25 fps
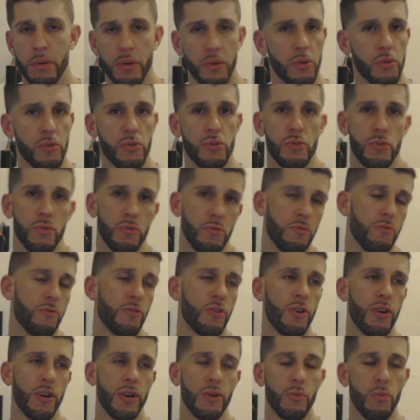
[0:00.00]
Bills do
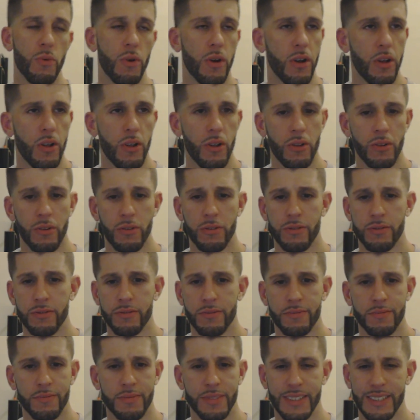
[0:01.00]
very well.
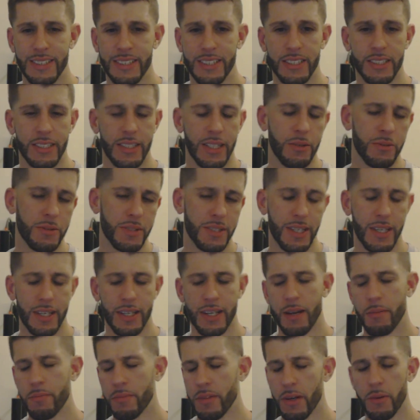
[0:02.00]
But I was
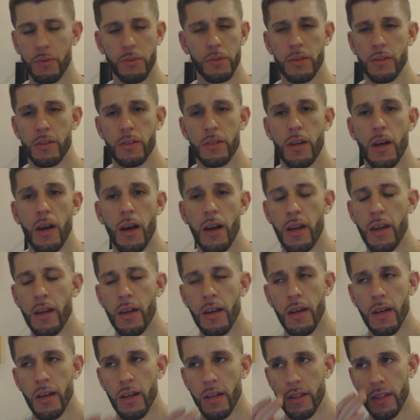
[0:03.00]
like, I'm done with this guy.
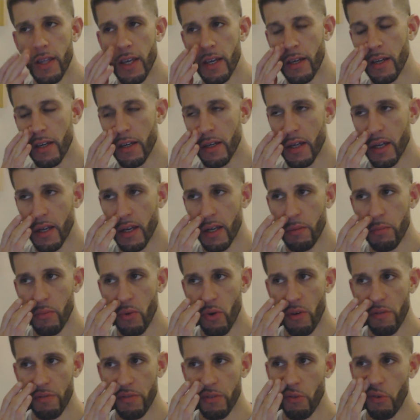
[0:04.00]
They could get
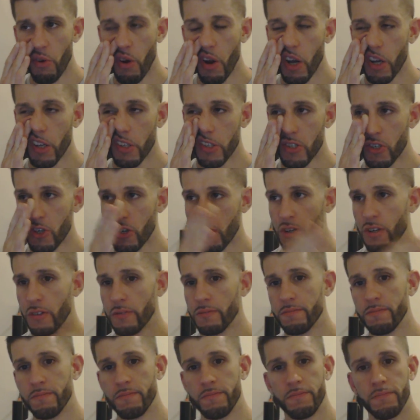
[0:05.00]
him off the
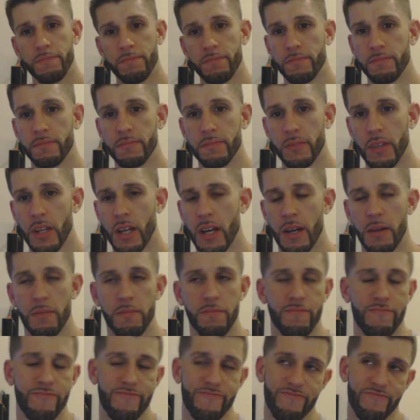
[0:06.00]
roster.
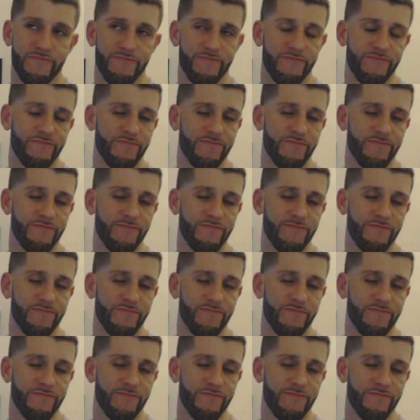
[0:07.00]
I'm